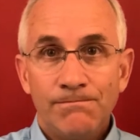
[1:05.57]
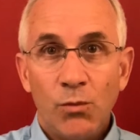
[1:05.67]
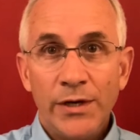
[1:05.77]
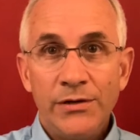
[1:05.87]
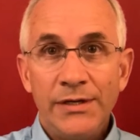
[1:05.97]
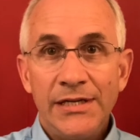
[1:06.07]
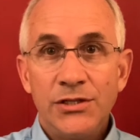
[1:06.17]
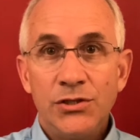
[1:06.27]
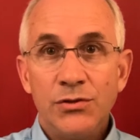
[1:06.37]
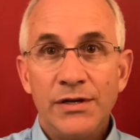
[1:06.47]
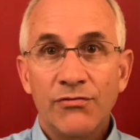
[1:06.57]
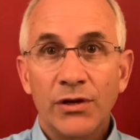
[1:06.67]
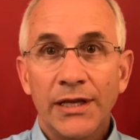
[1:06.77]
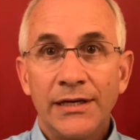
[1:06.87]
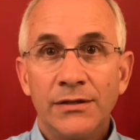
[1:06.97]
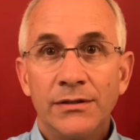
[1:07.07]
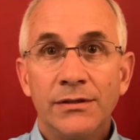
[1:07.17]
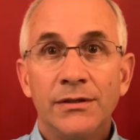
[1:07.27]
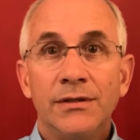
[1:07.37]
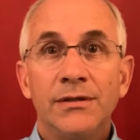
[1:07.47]
What do you need to do differently?
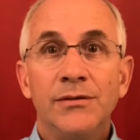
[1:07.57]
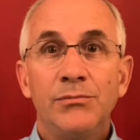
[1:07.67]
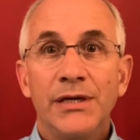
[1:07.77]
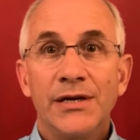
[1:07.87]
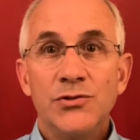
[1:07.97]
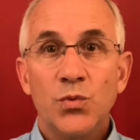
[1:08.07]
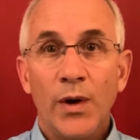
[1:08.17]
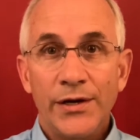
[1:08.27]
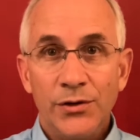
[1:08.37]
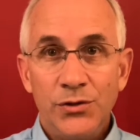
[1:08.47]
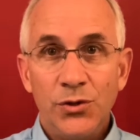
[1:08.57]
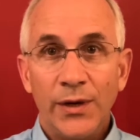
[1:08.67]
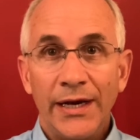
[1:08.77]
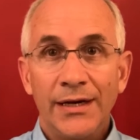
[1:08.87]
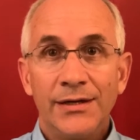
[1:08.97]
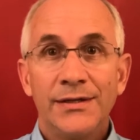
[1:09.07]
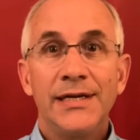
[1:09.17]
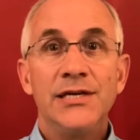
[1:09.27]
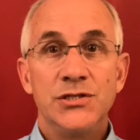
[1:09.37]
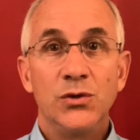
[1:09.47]
Because what you're doing
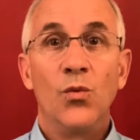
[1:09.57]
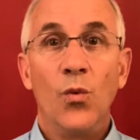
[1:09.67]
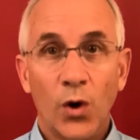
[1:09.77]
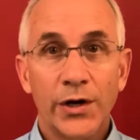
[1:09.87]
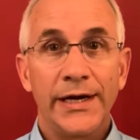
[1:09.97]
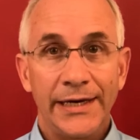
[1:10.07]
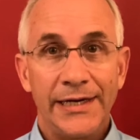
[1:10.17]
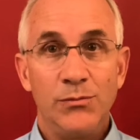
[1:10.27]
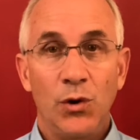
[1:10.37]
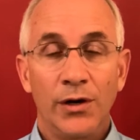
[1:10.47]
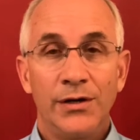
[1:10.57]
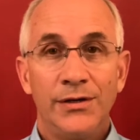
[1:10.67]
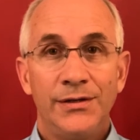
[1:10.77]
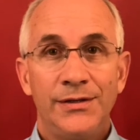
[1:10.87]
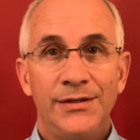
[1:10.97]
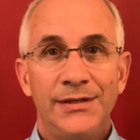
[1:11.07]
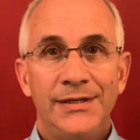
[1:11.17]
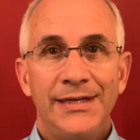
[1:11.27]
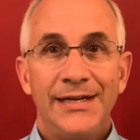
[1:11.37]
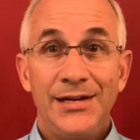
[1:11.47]
isn't working anymore.
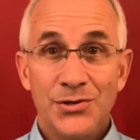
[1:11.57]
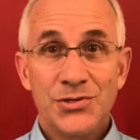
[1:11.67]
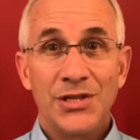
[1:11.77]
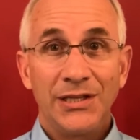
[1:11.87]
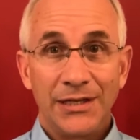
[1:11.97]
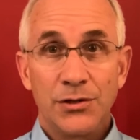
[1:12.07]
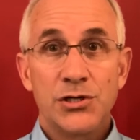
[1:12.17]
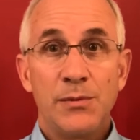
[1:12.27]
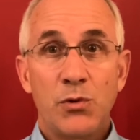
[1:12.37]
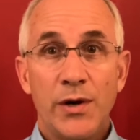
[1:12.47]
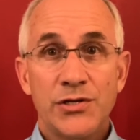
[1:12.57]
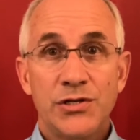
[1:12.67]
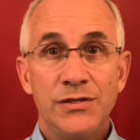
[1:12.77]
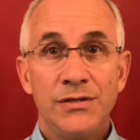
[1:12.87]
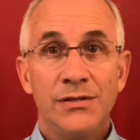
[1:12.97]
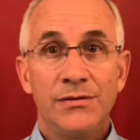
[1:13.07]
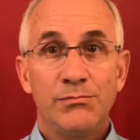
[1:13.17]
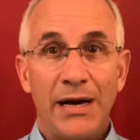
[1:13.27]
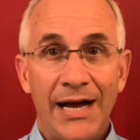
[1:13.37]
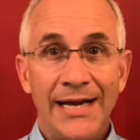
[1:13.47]
And here's the leadership question
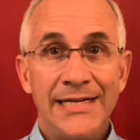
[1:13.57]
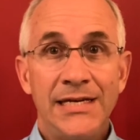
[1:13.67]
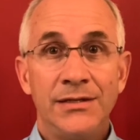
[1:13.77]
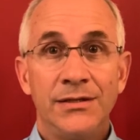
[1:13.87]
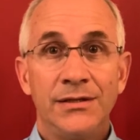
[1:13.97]
behind it.